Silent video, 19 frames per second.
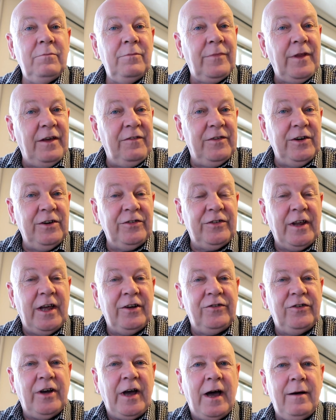They finished their
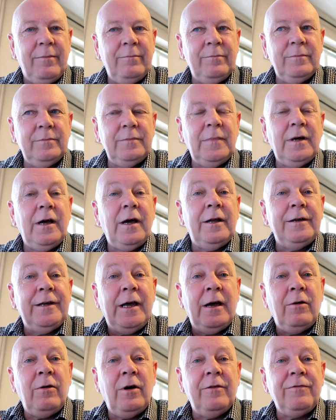chat.
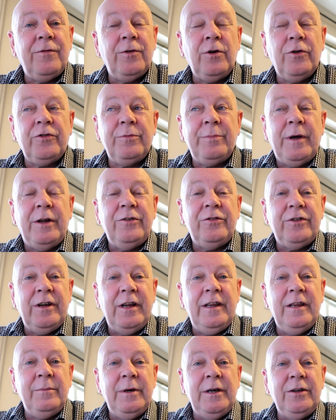Now, I forgot to mention,
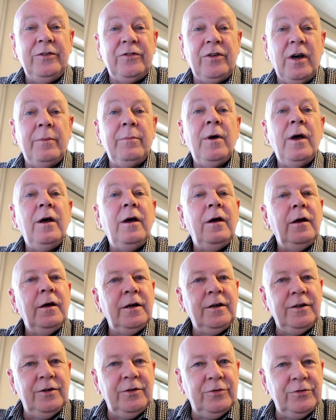in the meantime,
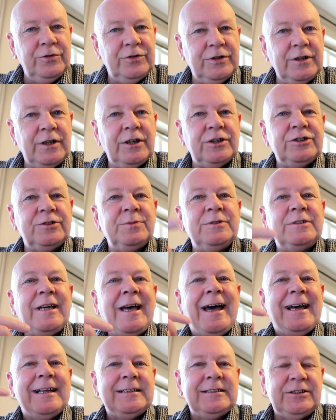girls and customers
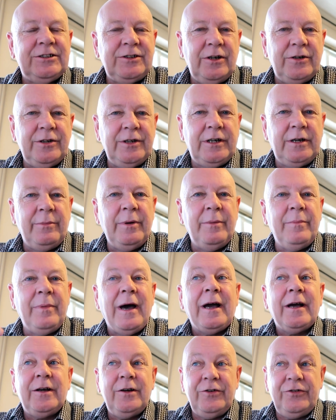had started coming
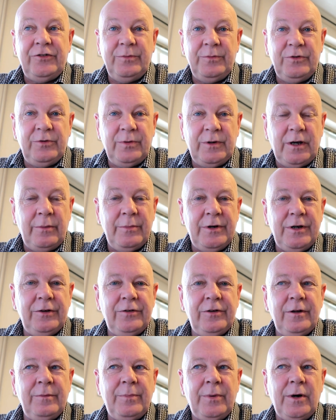back. Customers were coming
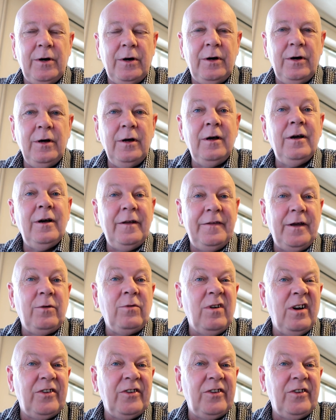into the bar and they were